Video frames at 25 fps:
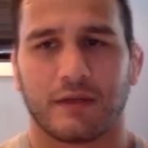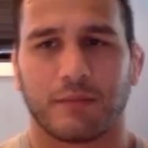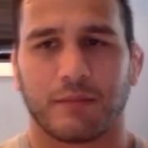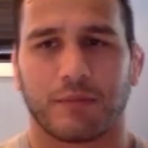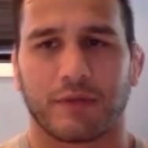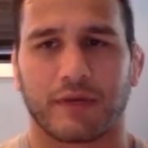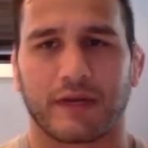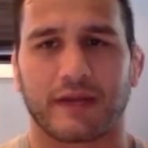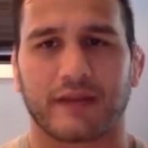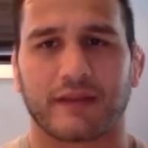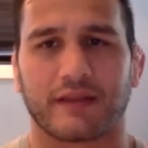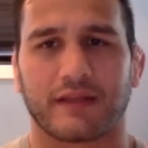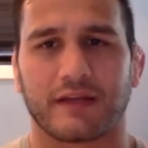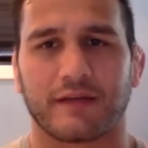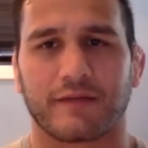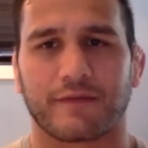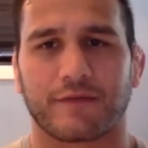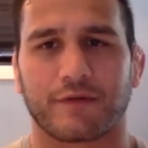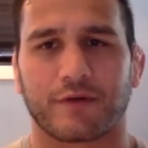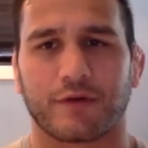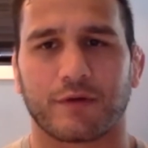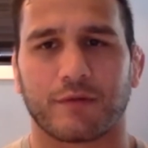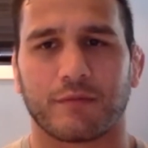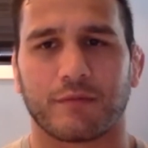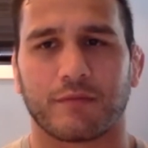but I think
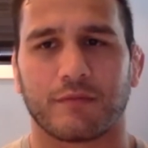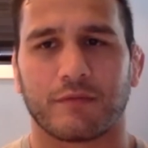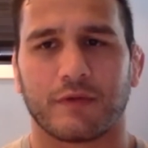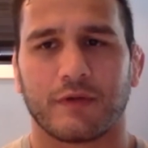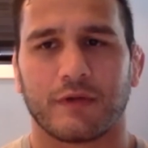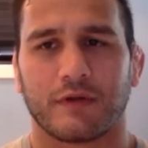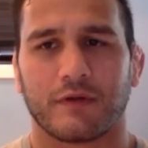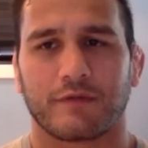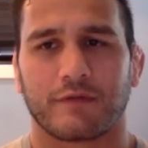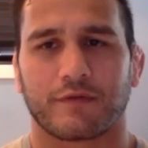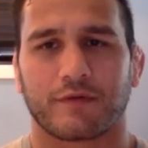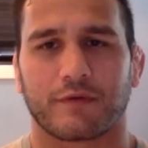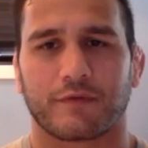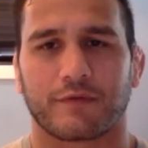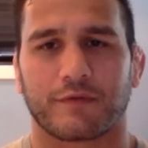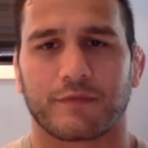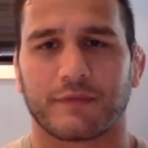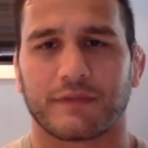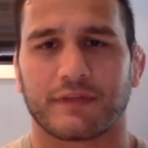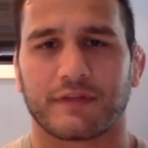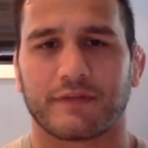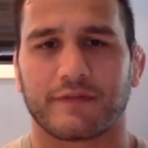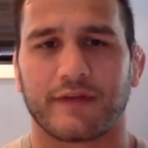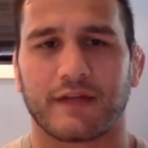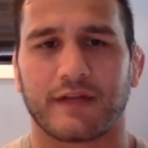from
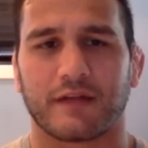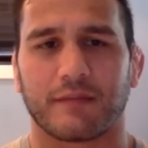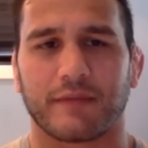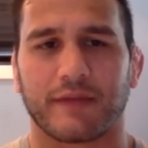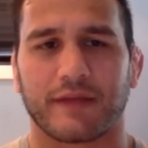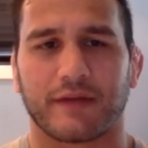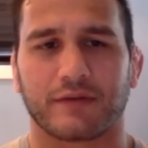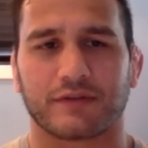a developmental